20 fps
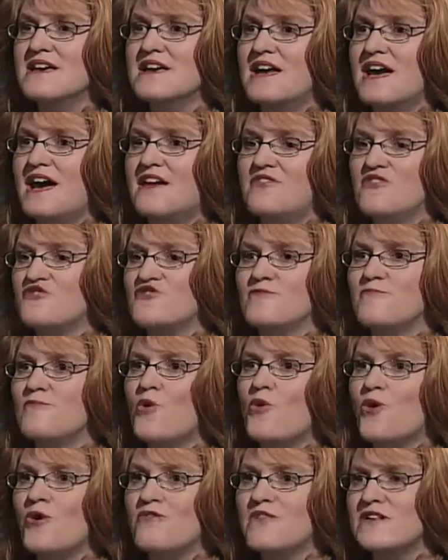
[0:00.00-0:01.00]
and there's
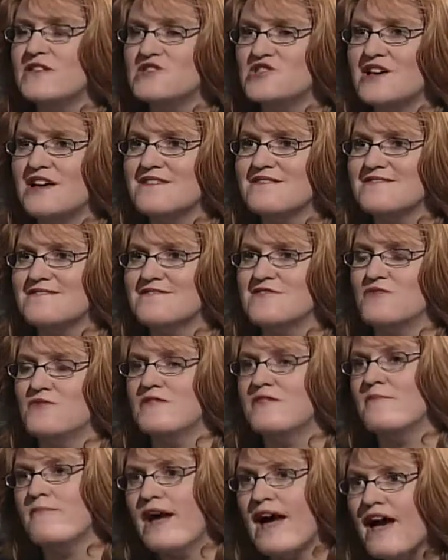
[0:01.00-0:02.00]
more than just doing
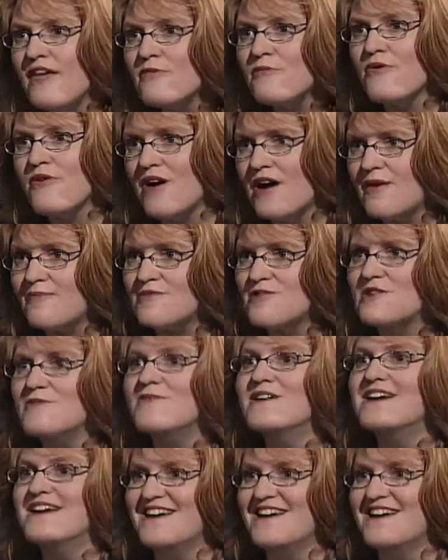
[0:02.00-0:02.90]
a math problem.